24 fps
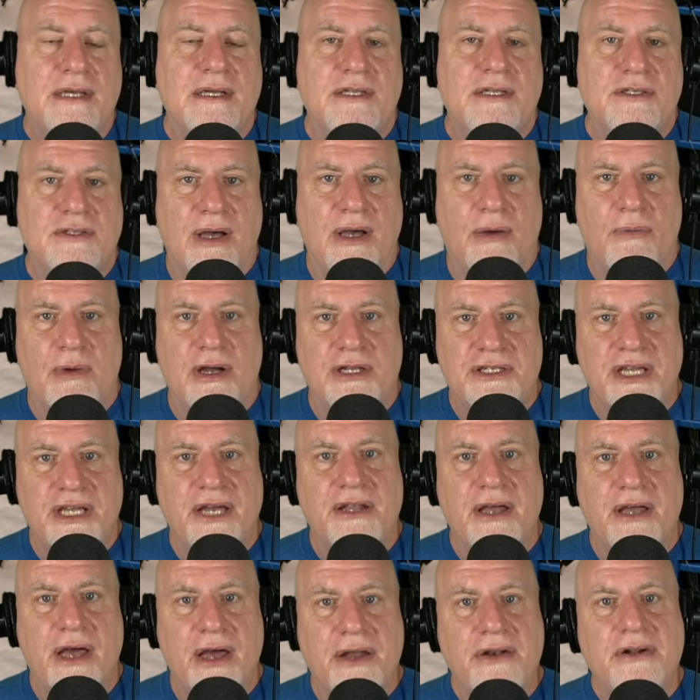So I want y'all
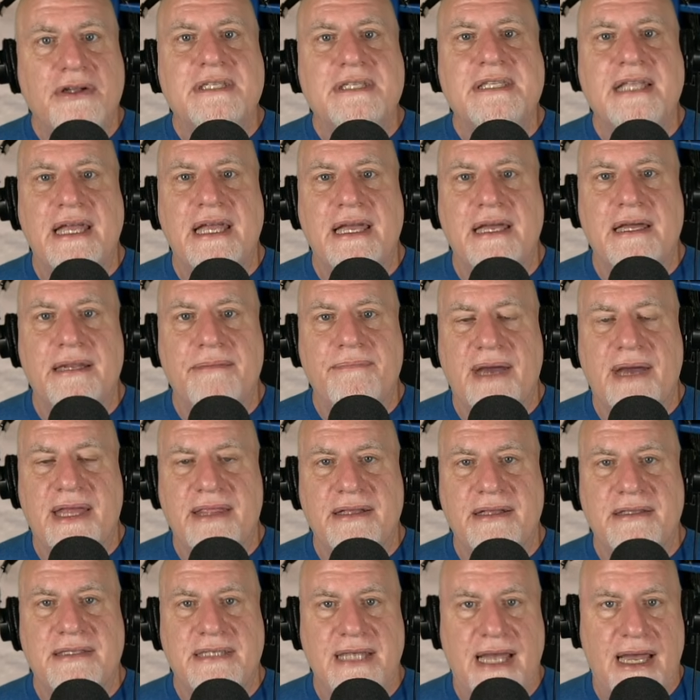to understand by the
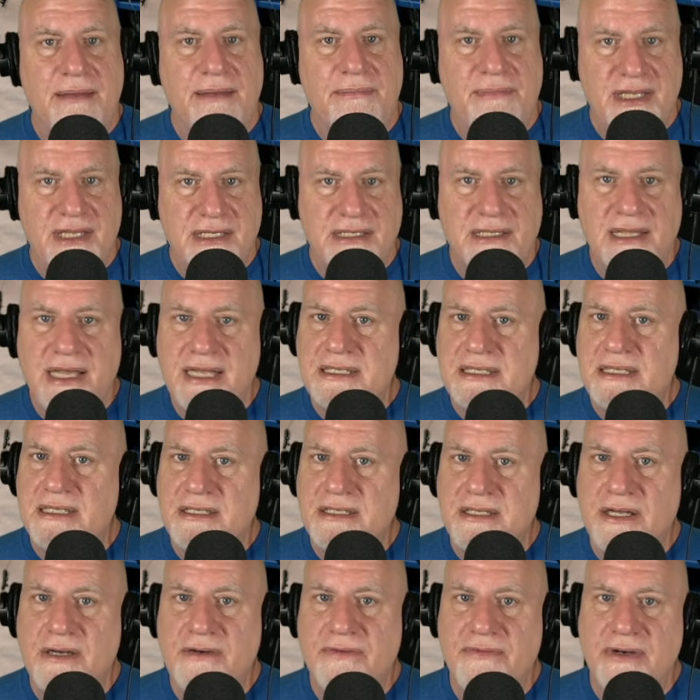time this lesson's
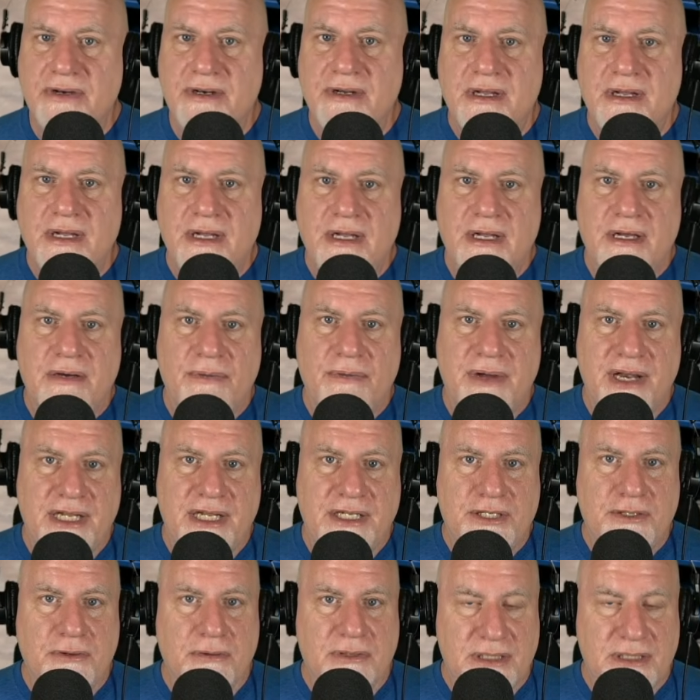over, what a
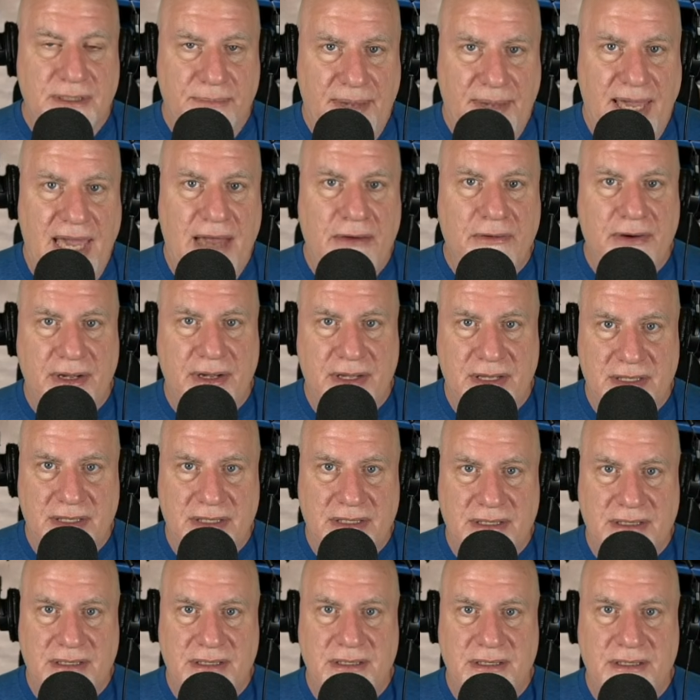short to power
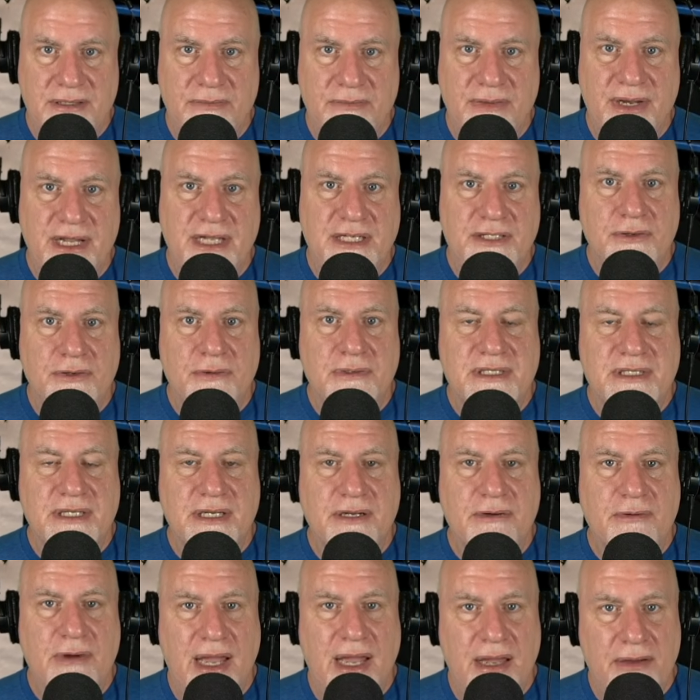is, what a short to
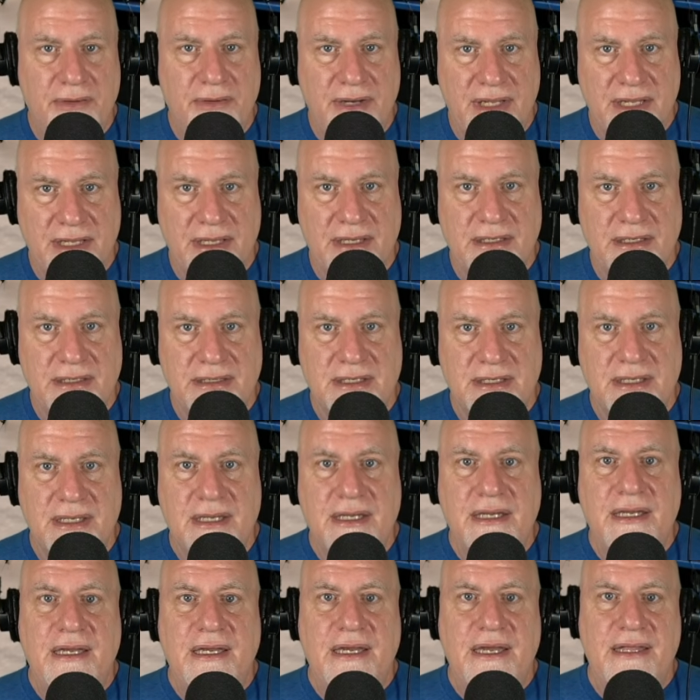ground is,
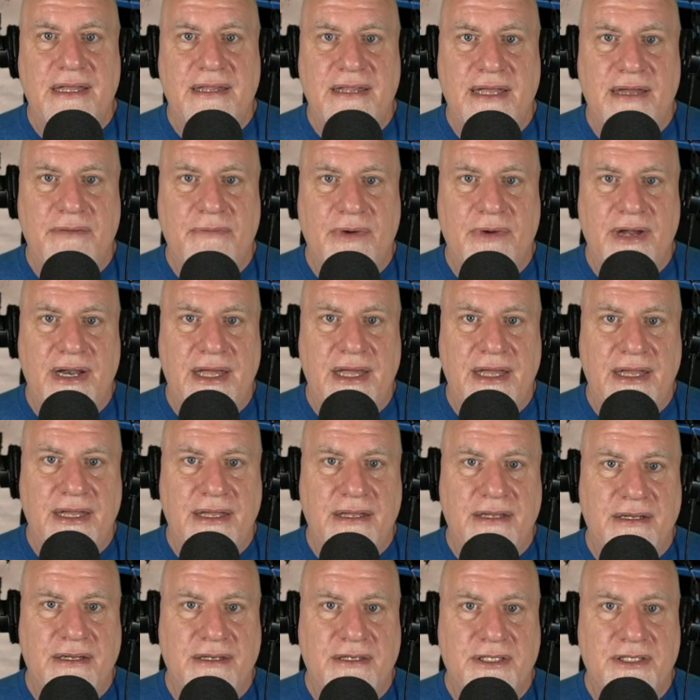and then what a
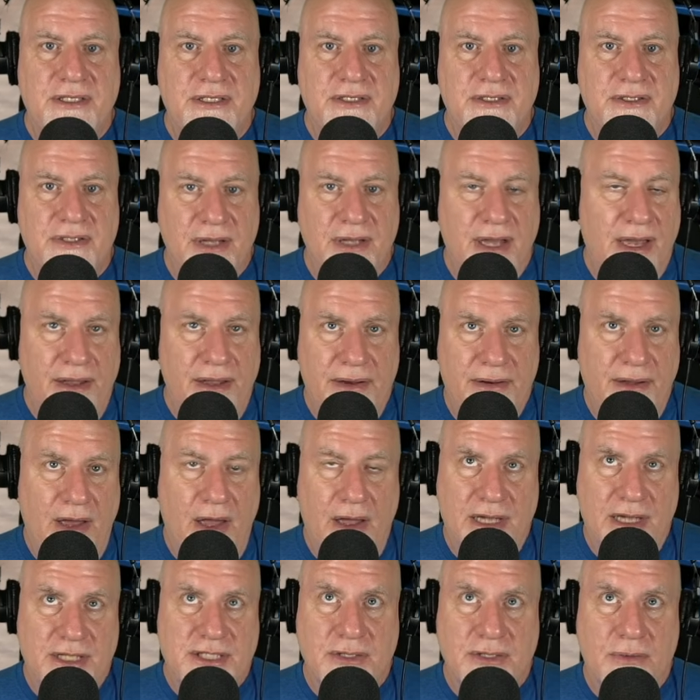
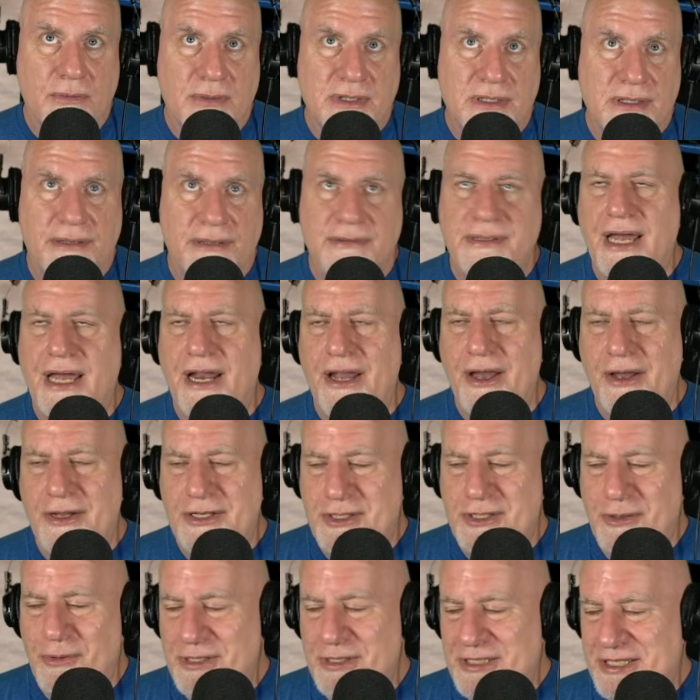short, not a
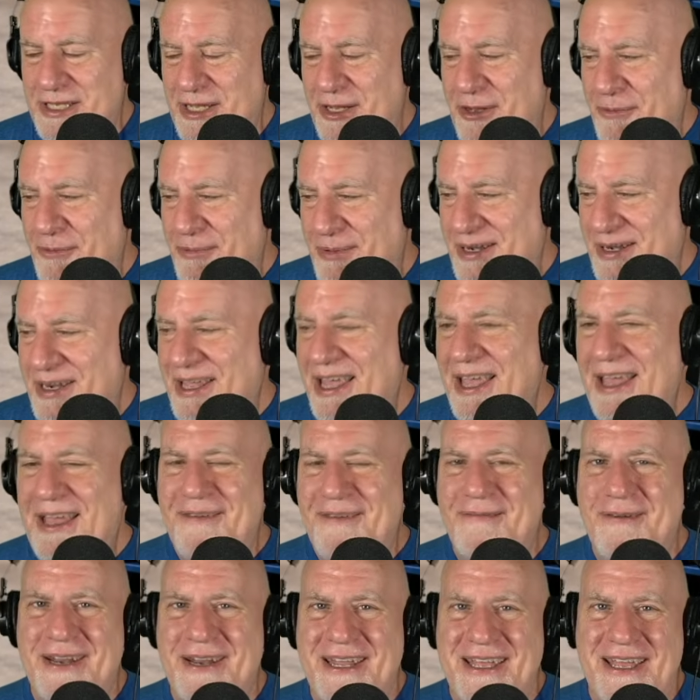short to open,
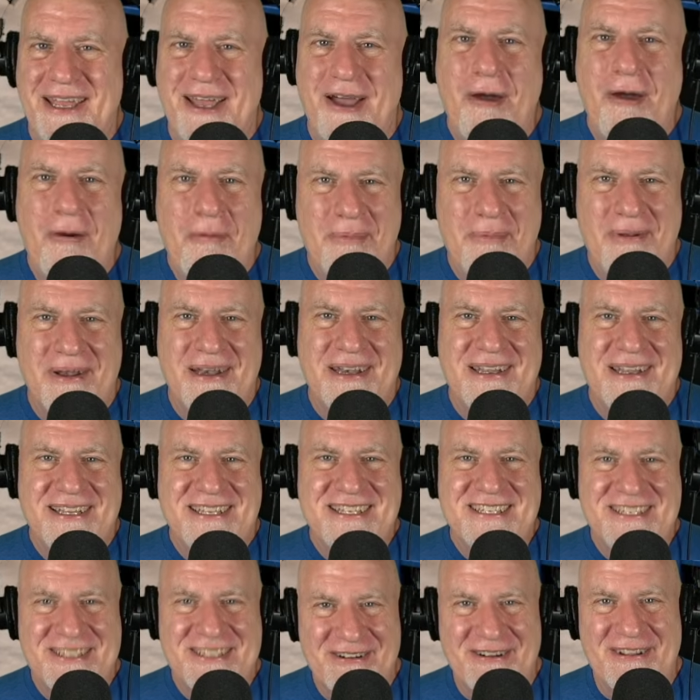what a open
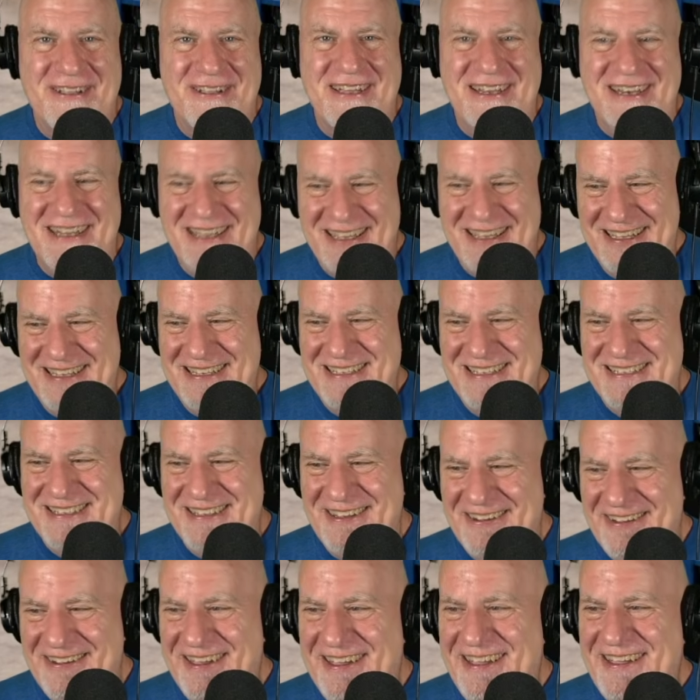circuit is,
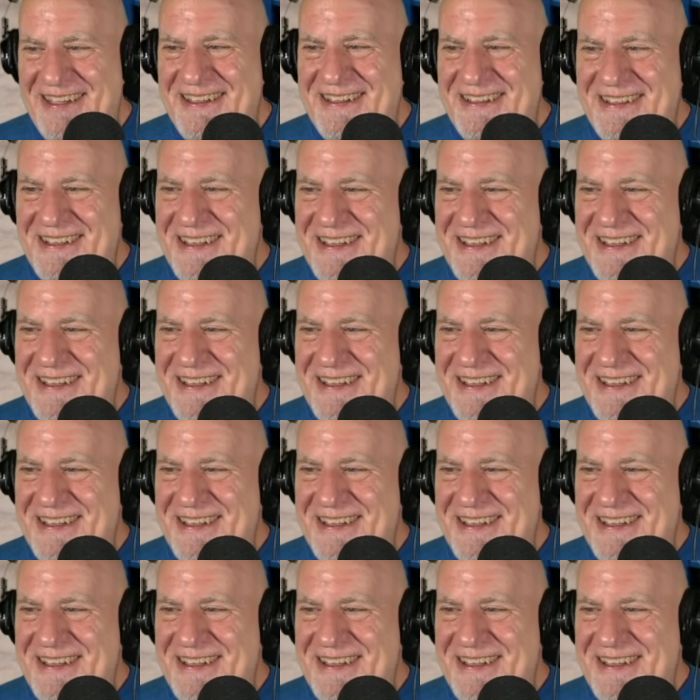okay?